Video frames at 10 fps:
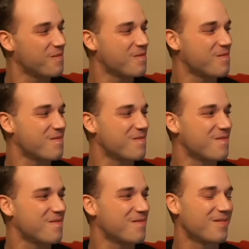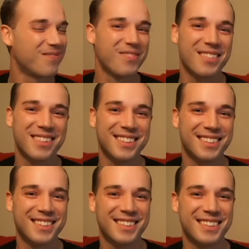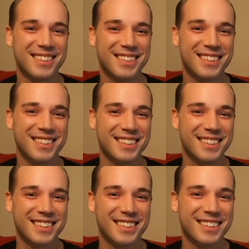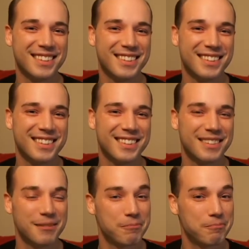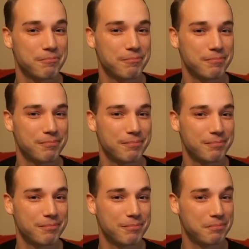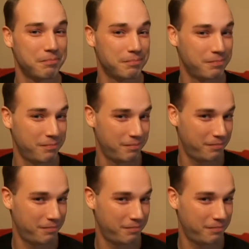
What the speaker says: [no speech]